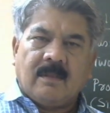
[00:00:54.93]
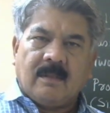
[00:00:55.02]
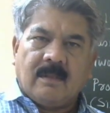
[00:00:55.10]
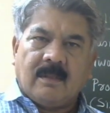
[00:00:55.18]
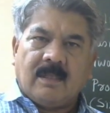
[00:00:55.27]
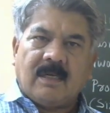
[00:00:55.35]

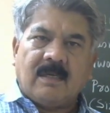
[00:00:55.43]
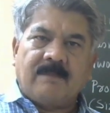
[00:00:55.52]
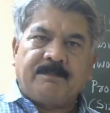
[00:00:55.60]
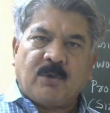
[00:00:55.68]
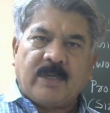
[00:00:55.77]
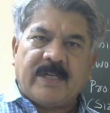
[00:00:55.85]
the
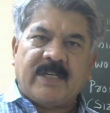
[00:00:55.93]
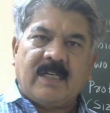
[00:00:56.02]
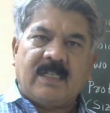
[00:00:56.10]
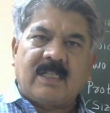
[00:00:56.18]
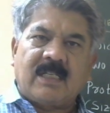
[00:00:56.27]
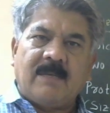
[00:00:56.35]

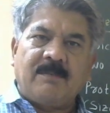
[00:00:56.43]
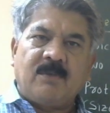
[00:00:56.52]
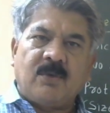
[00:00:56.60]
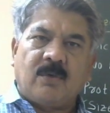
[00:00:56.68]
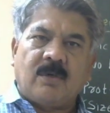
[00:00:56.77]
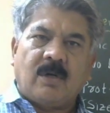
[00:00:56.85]
protection scheme
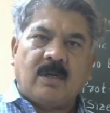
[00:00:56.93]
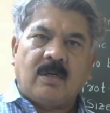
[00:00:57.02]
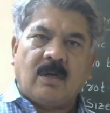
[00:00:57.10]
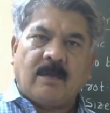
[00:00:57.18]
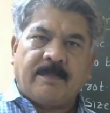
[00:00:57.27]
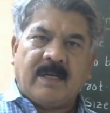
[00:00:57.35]
should not
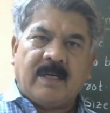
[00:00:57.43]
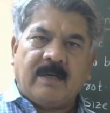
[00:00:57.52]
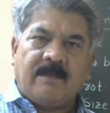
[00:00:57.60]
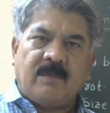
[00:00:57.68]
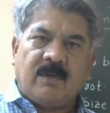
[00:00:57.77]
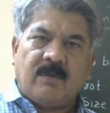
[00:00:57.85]
operate.
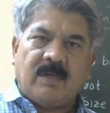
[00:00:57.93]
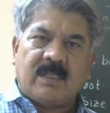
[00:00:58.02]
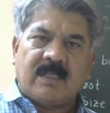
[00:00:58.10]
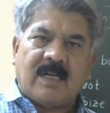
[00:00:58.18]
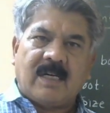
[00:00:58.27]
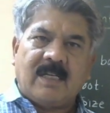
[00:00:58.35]
During
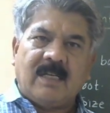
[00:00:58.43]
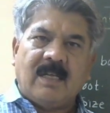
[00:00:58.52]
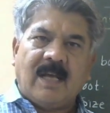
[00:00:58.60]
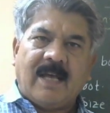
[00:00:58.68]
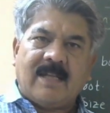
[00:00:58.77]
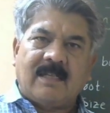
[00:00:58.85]
starting,
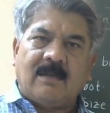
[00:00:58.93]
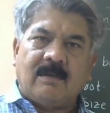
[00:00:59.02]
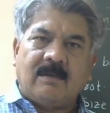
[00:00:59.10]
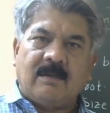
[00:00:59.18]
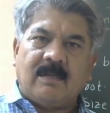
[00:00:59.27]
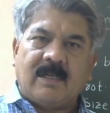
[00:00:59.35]
as
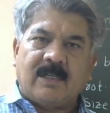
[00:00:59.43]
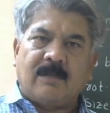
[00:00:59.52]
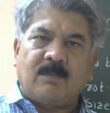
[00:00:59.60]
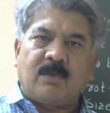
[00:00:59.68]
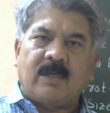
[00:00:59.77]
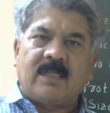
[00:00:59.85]
the
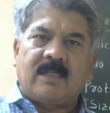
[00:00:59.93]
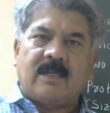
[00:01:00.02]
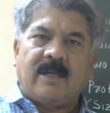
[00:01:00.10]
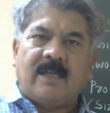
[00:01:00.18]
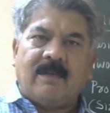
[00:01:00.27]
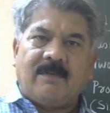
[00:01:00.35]
induction motor is
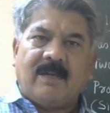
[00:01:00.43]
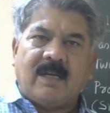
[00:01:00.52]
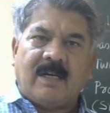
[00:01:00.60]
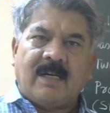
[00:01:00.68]
drawing heavy current,